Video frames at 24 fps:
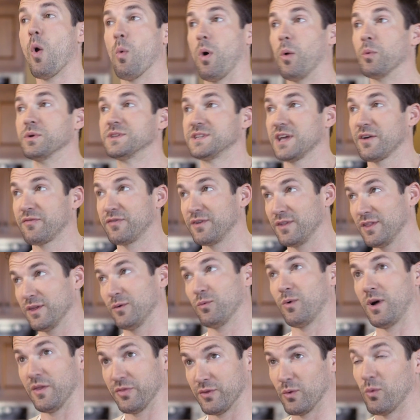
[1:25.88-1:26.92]
Well, we definitely
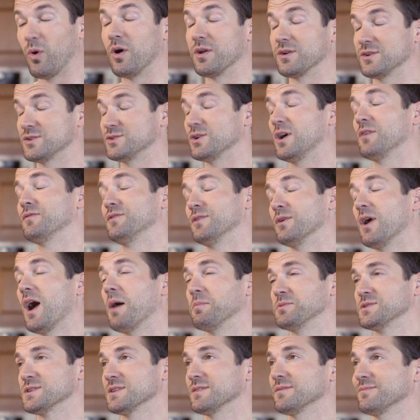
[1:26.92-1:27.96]
want the water softener option.